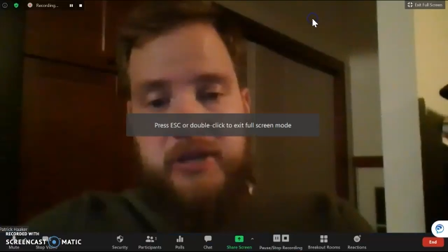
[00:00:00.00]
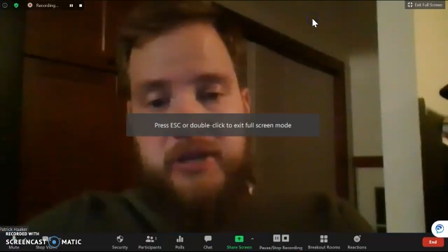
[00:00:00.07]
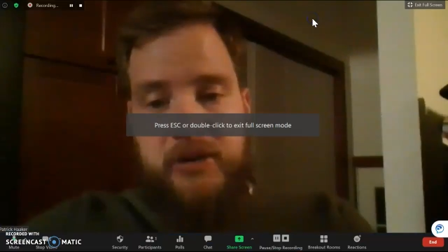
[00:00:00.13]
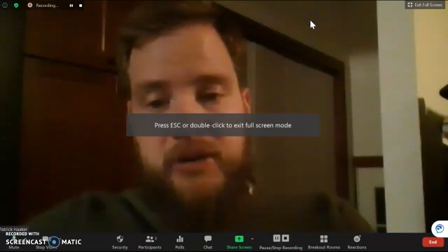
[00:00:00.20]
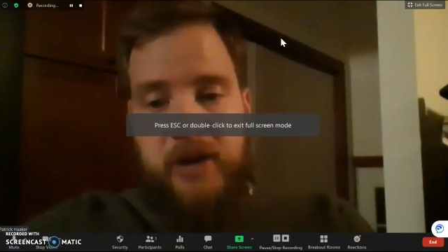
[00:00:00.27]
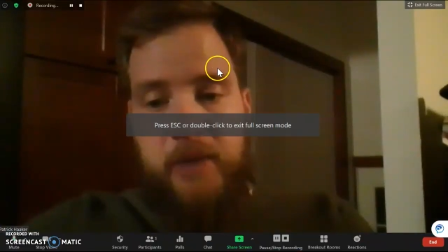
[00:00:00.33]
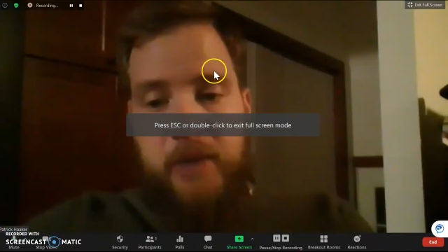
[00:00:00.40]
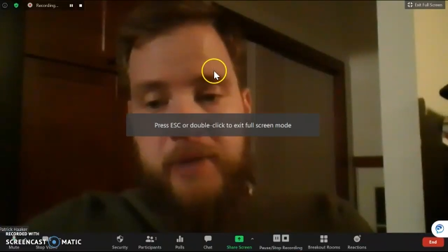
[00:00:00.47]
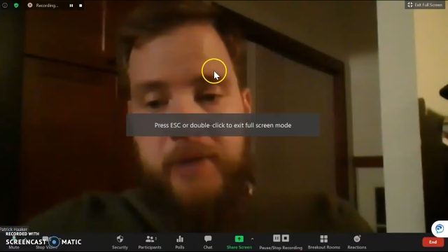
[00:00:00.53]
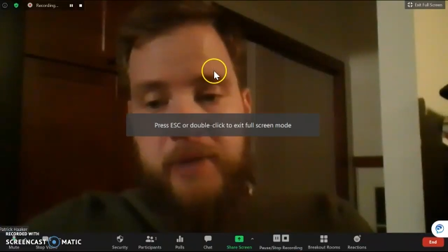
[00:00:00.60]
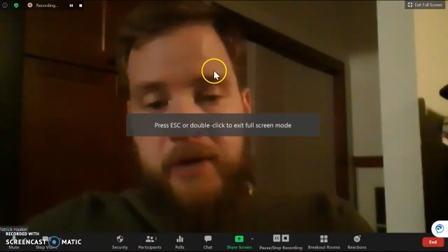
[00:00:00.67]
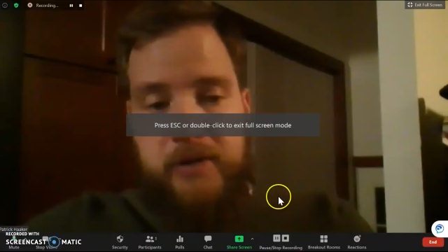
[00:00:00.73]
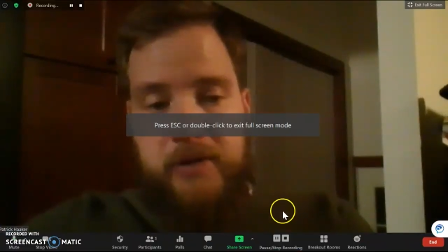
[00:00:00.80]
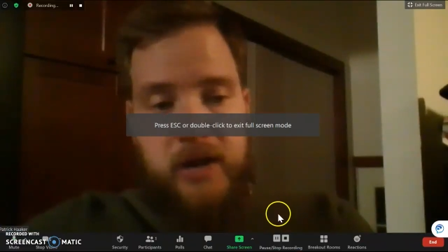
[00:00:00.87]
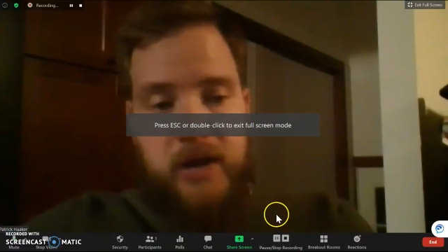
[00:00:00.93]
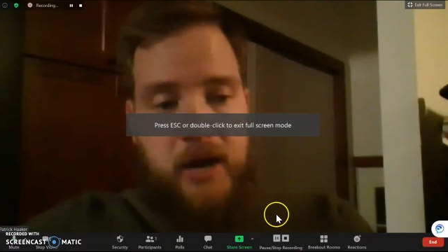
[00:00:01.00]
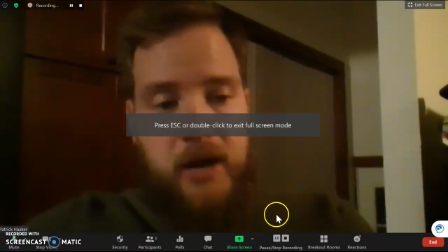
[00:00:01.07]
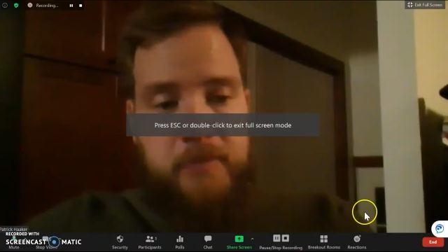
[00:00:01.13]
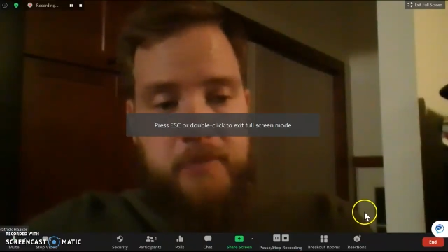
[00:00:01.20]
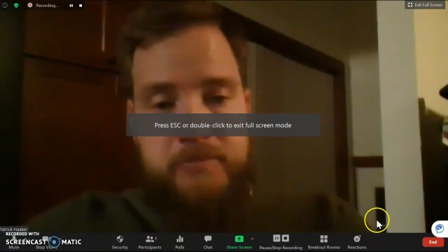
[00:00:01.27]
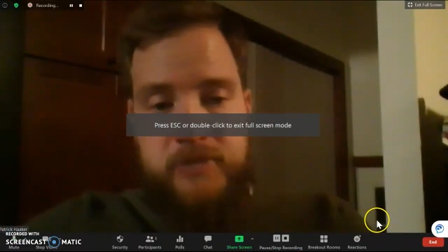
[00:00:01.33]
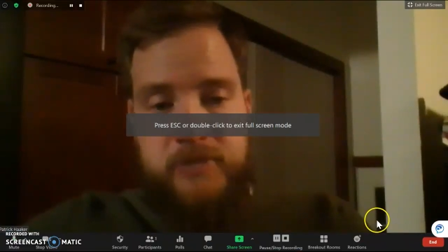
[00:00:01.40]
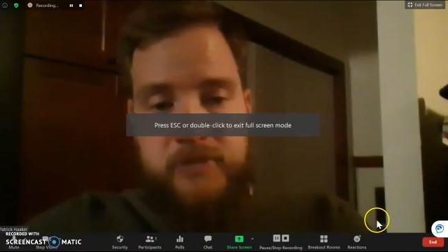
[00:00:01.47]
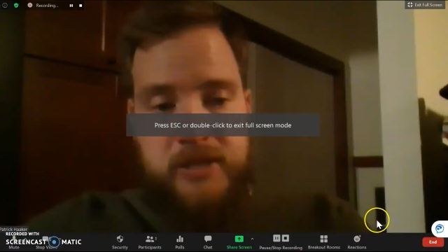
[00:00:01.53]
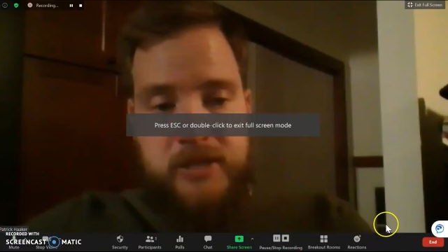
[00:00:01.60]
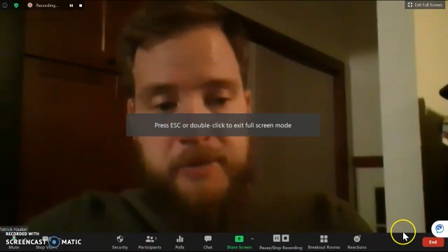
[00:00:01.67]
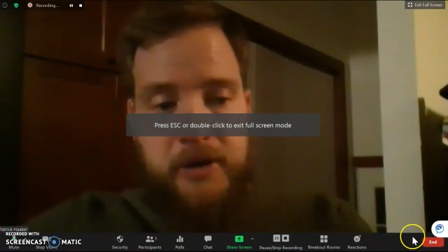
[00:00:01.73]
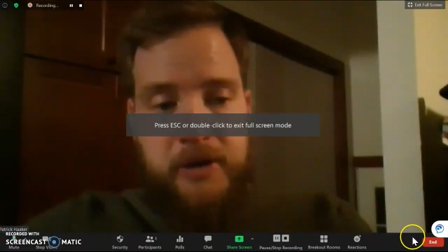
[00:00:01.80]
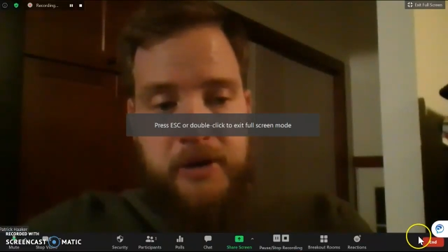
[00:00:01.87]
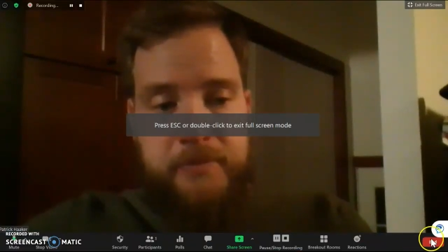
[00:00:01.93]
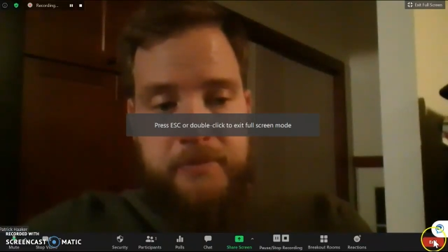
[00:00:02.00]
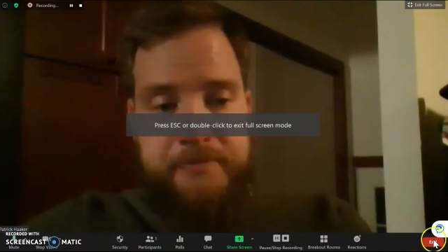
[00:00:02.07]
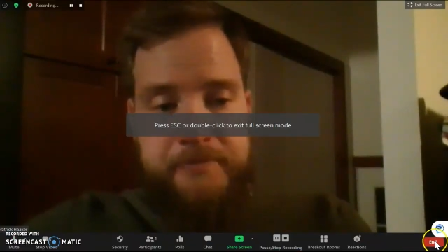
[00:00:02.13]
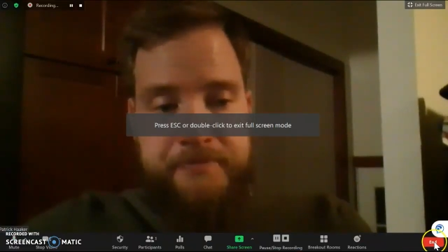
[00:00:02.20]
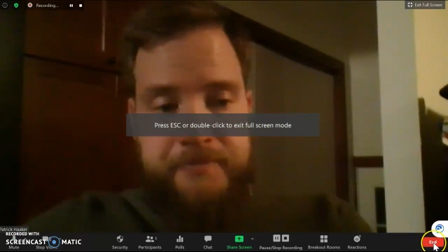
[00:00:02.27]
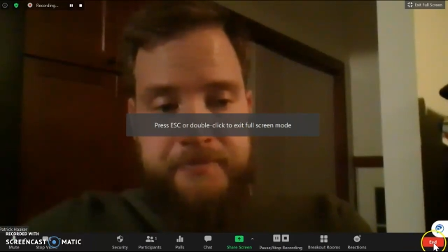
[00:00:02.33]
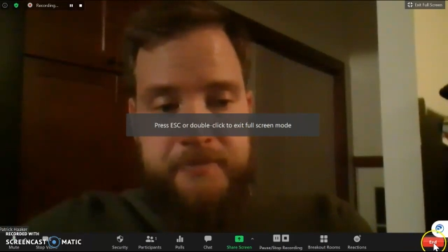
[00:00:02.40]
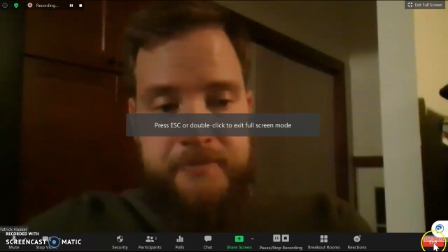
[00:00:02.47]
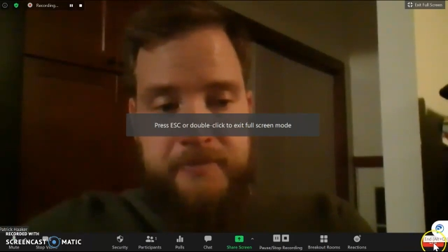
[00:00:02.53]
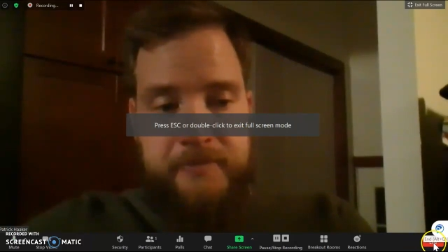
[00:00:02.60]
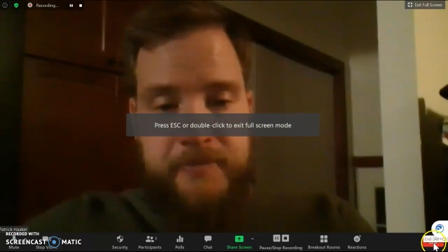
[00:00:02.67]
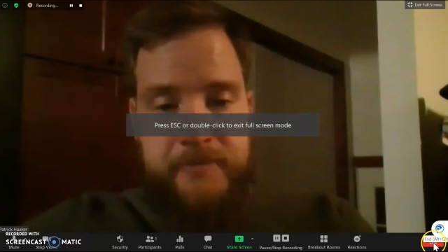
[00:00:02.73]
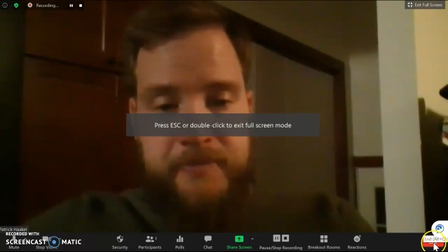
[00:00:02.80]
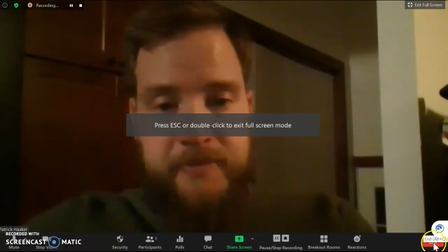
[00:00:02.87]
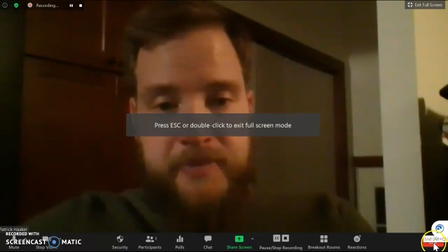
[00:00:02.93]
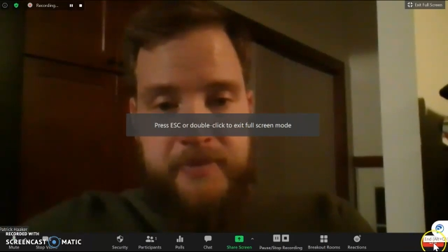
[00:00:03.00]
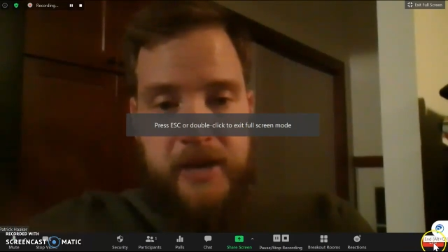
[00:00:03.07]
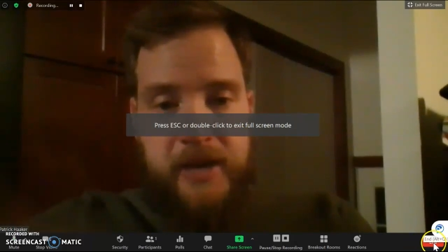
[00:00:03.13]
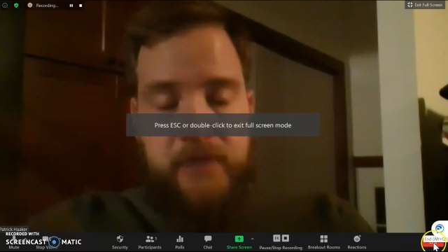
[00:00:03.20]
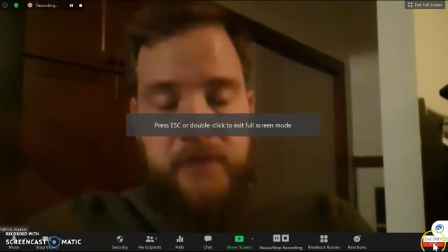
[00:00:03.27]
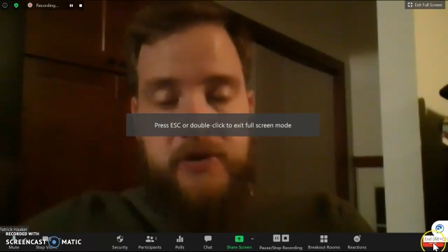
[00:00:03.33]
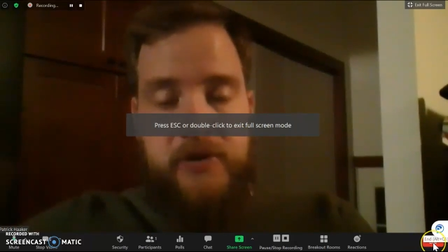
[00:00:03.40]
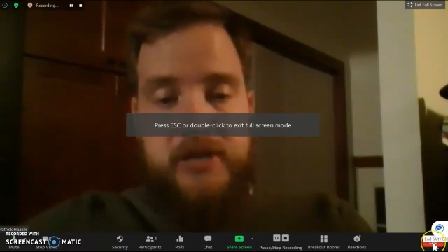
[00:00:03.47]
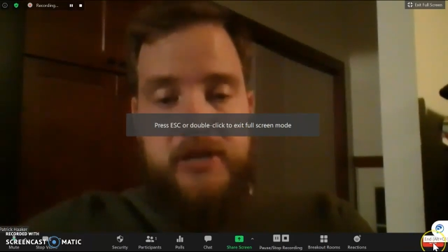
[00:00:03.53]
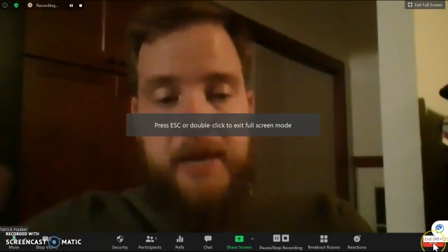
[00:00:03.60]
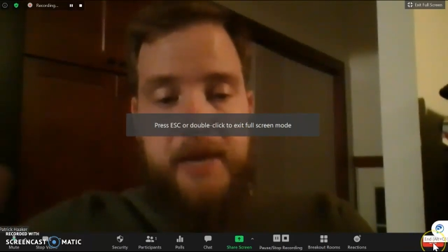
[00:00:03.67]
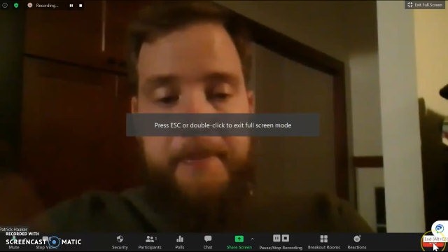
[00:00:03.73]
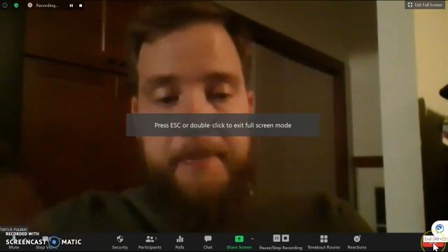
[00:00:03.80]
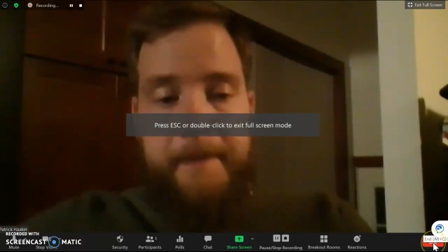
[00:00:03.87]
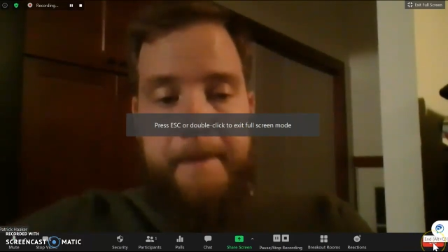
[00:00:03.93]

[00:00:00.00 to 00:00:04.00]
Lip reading: here to help you out. Just let me know. Thank you for your time.